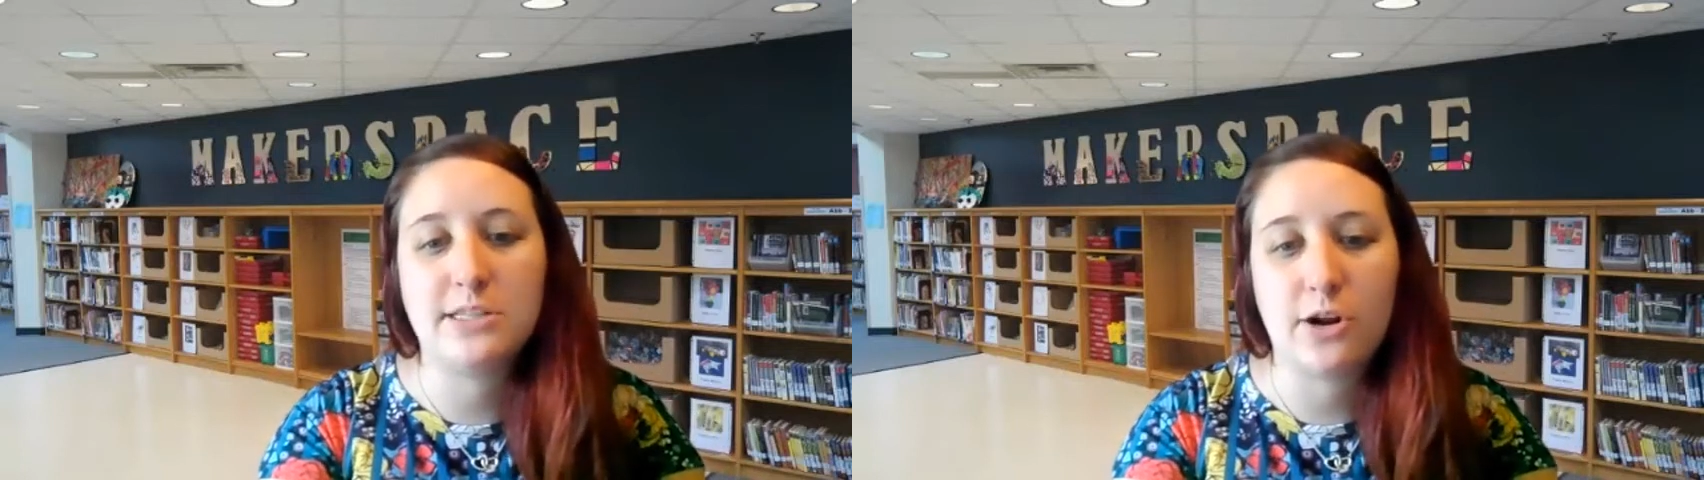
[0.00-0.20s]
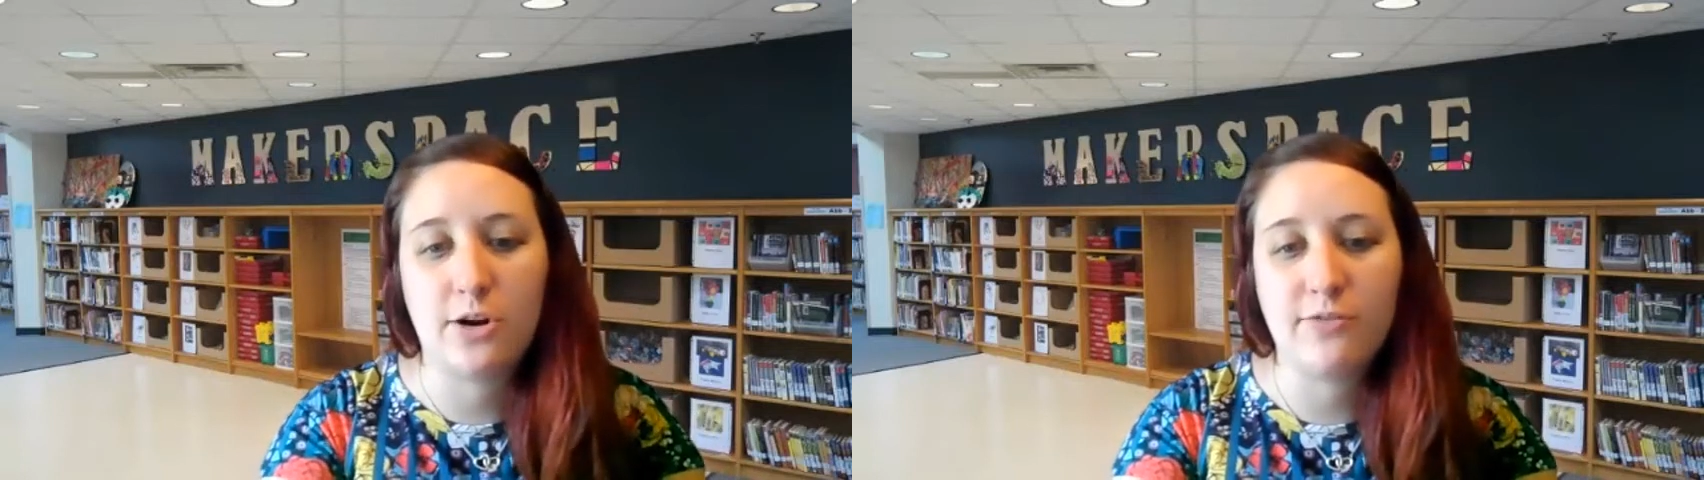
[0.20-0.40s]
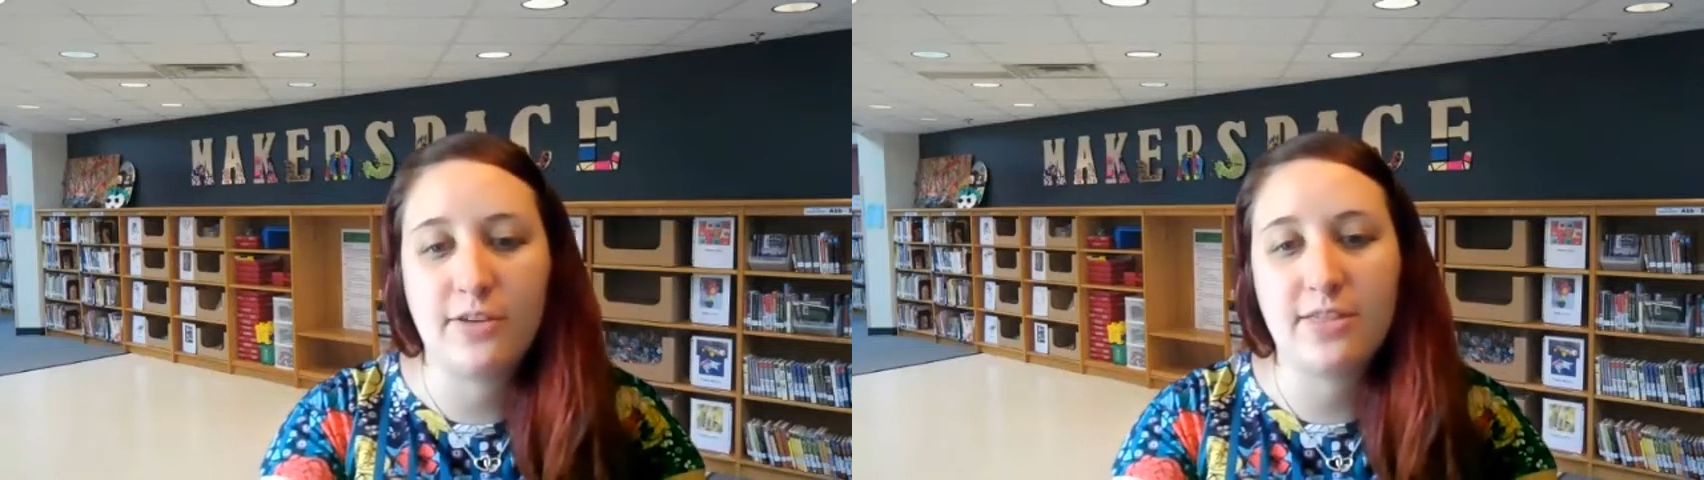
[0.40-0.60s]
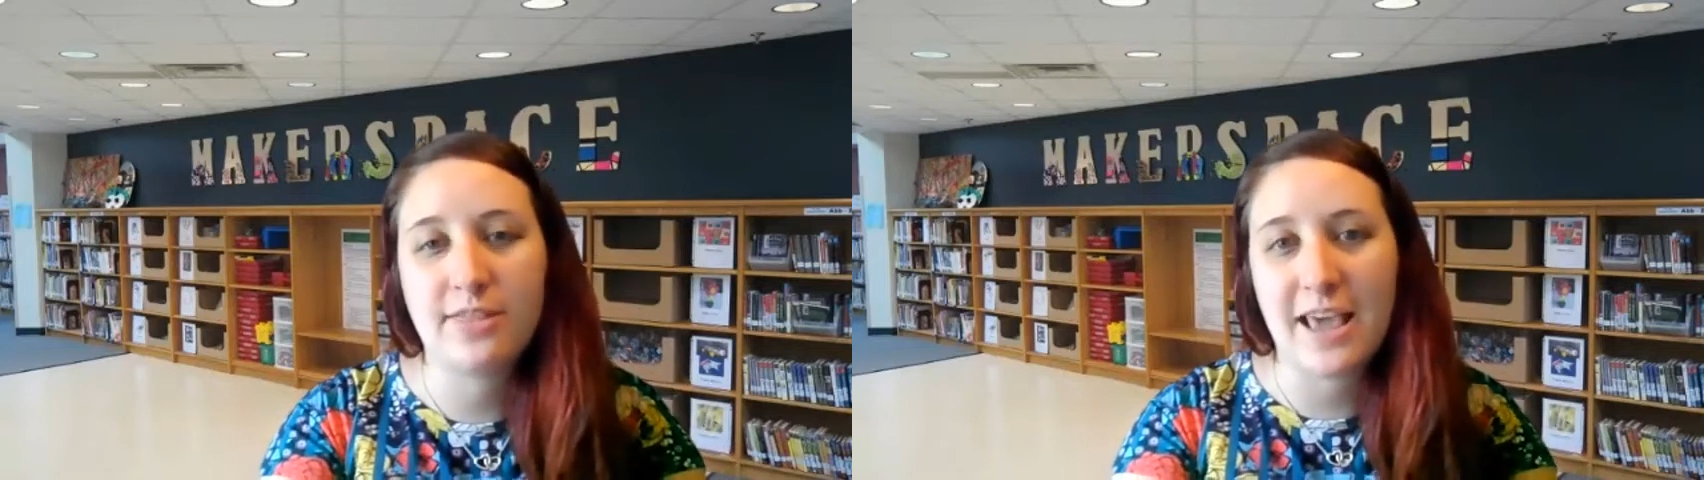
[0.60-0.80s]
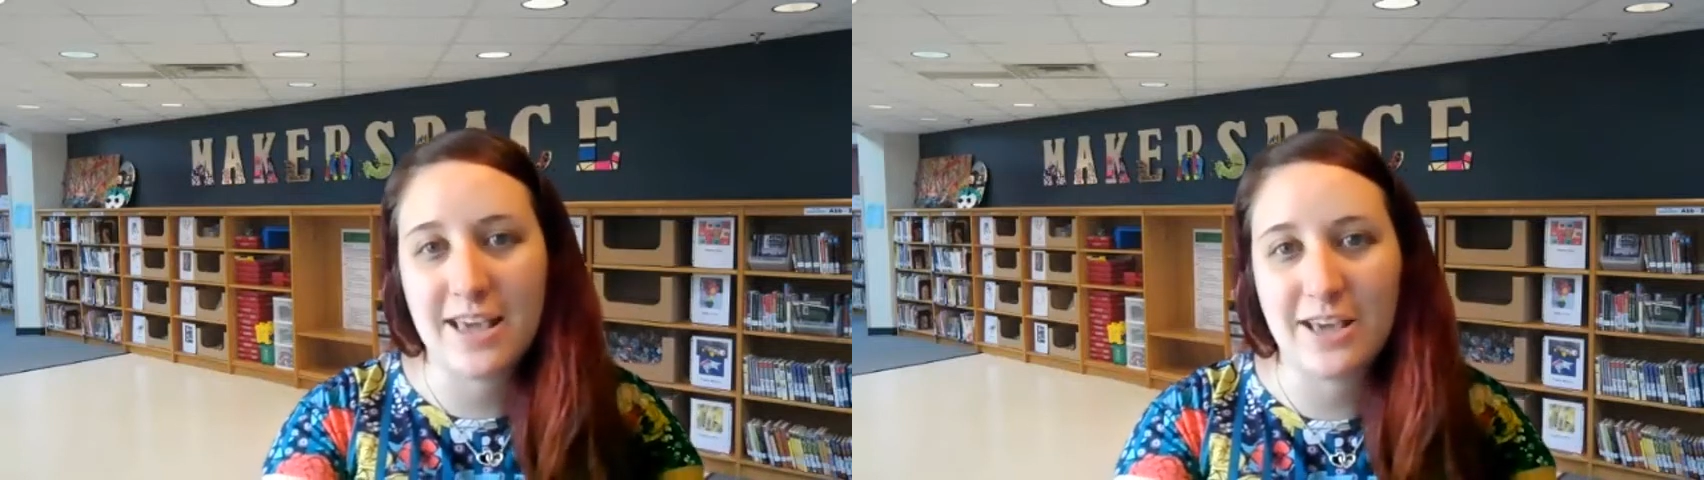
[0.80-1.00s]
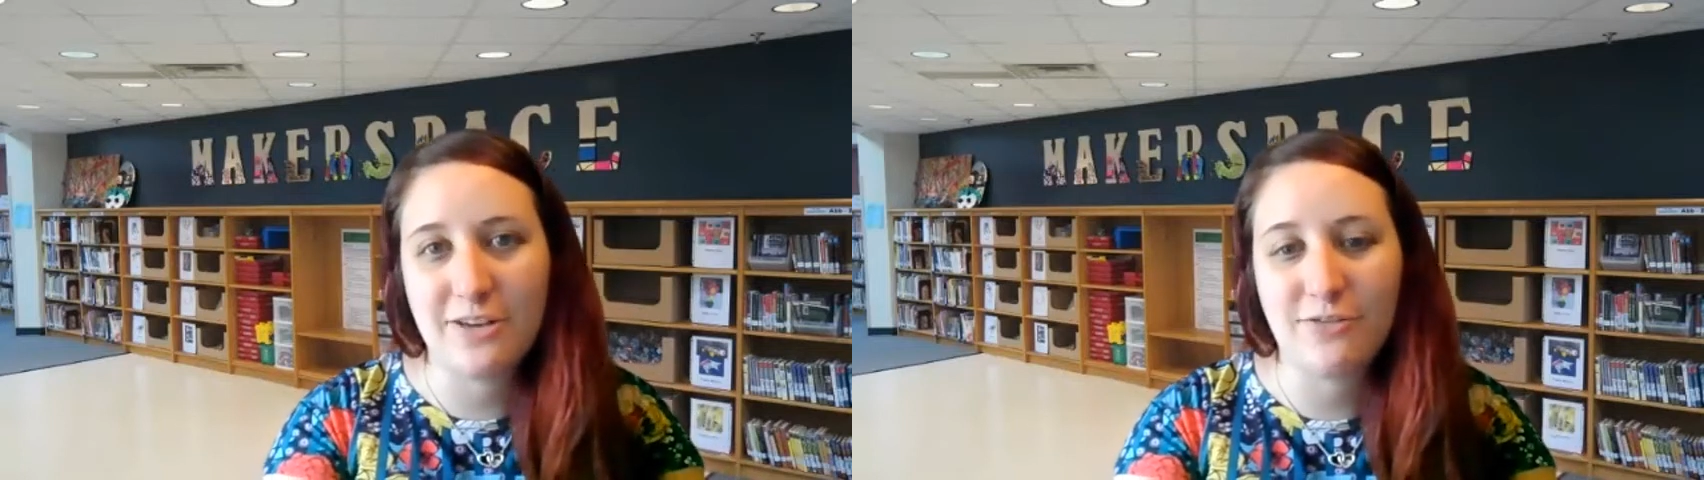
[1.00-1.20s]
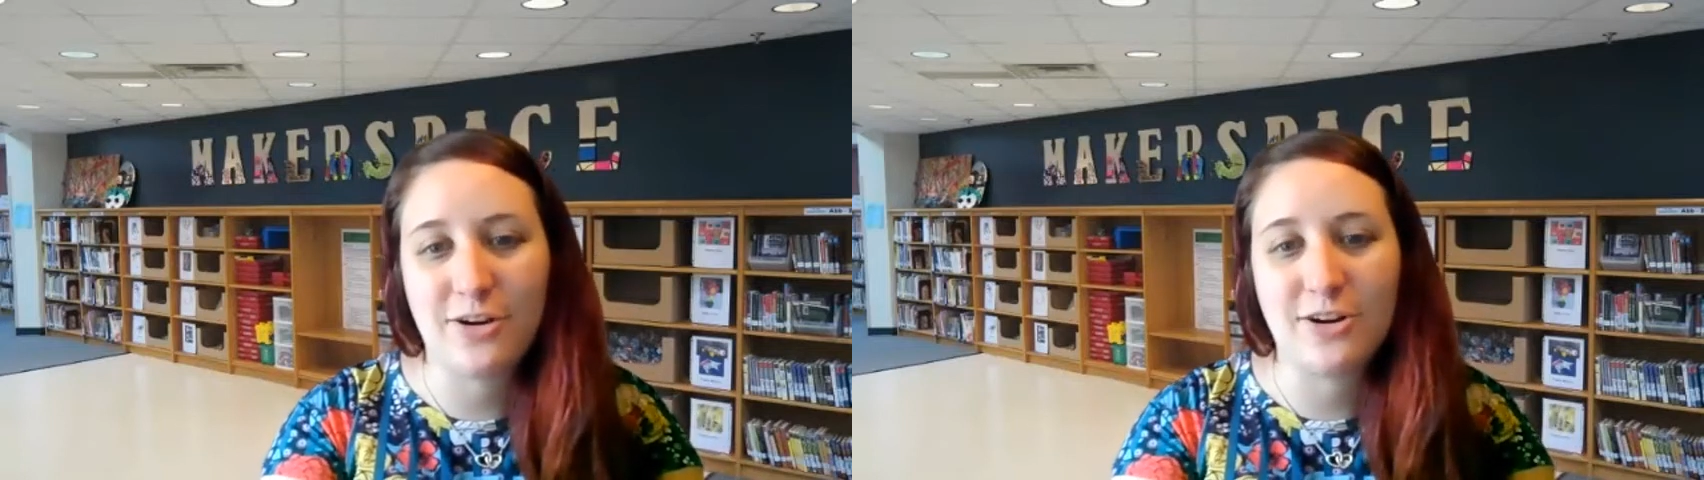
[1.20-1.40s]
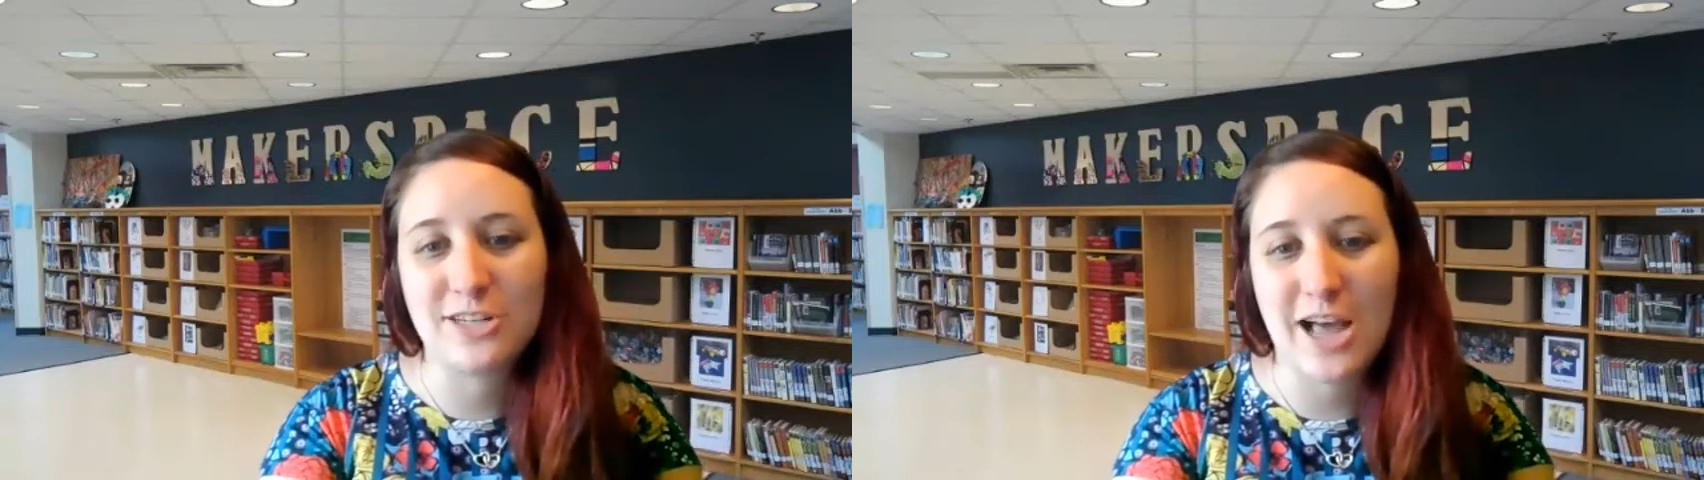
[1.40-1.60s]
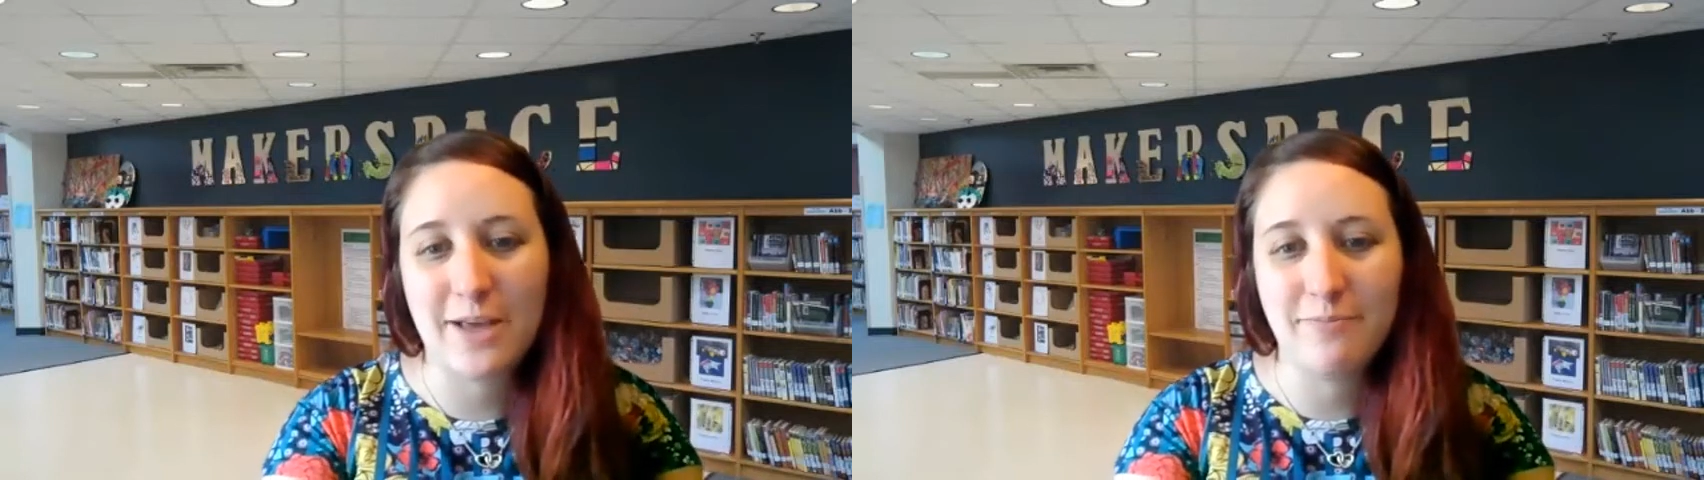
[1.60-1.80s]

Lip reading: serve. Thank you for your time.